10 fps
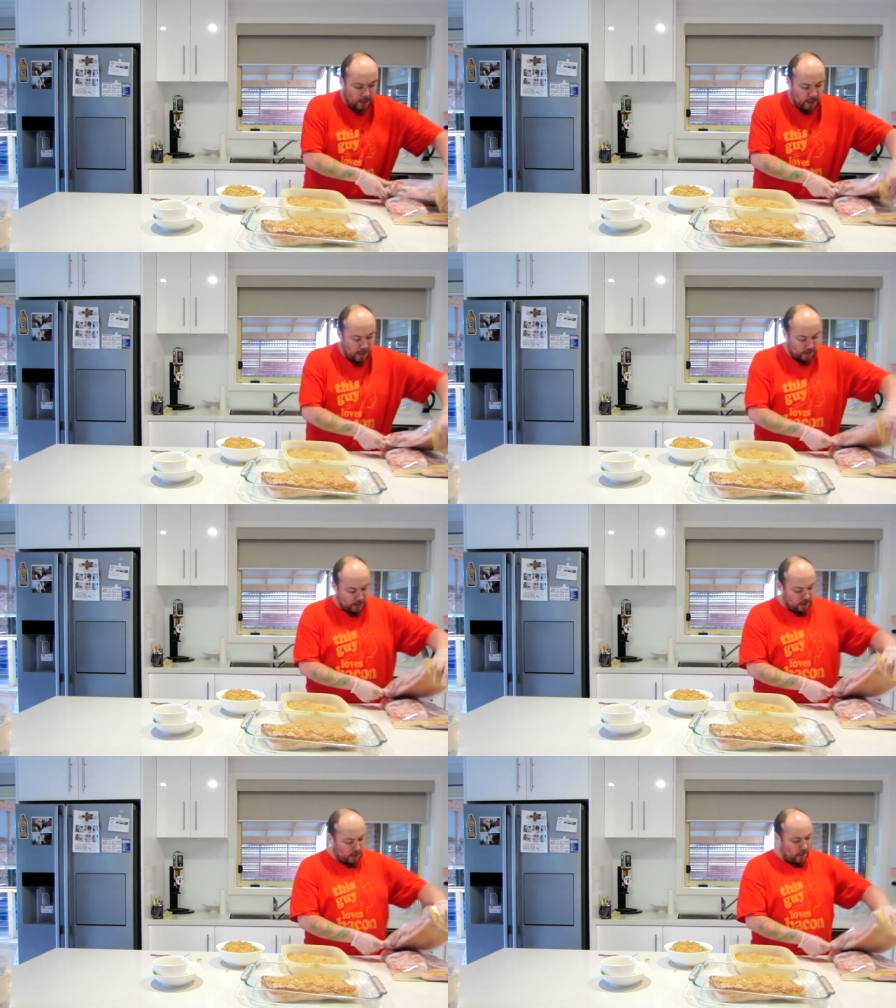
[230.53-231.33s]
and
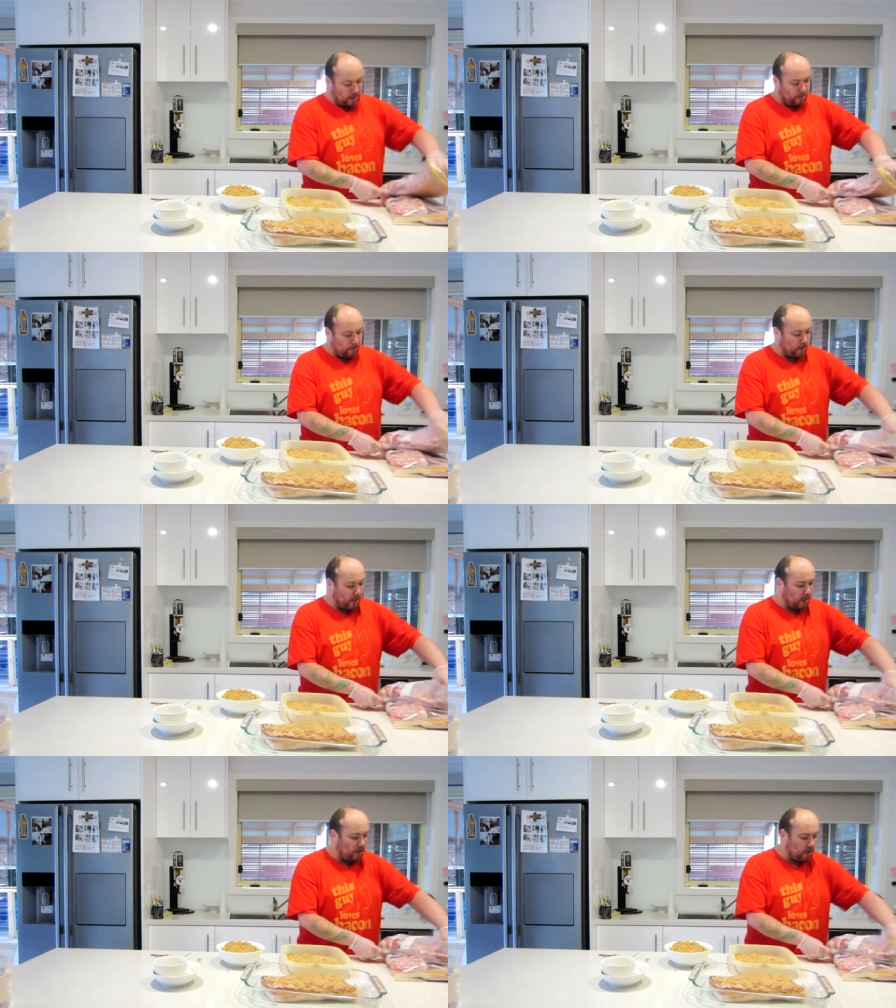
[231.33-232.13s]
just keep putting
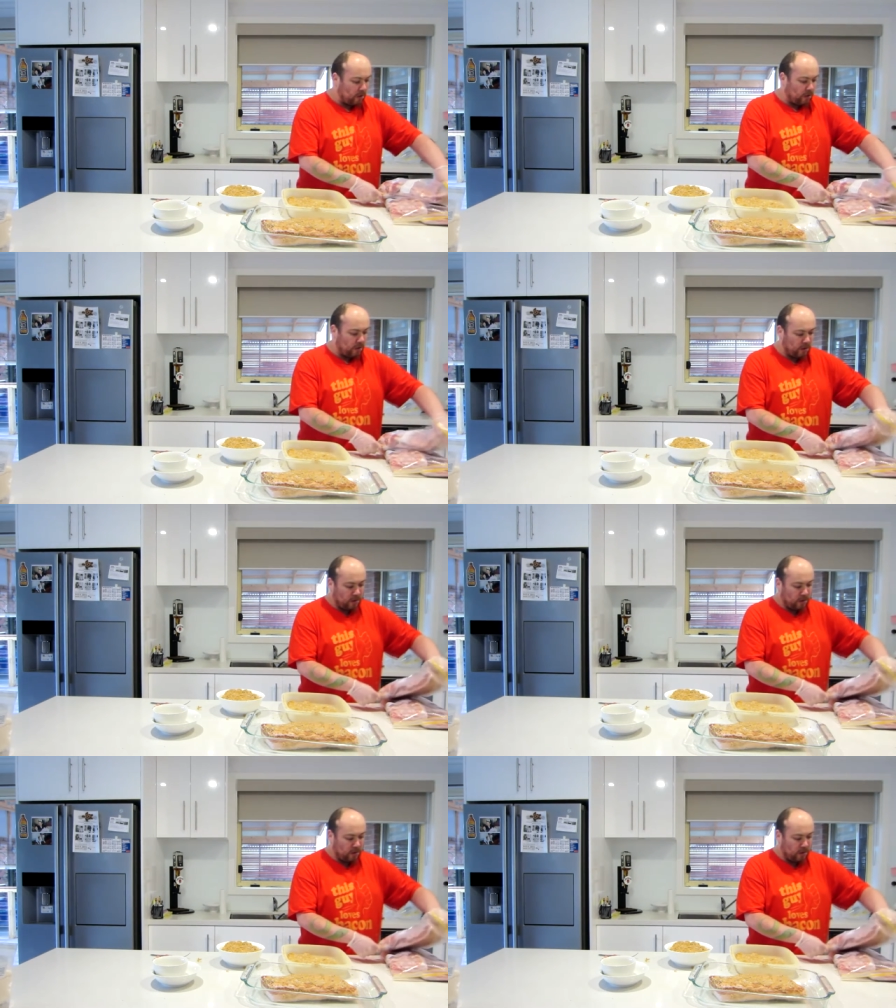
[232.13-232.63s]
it on.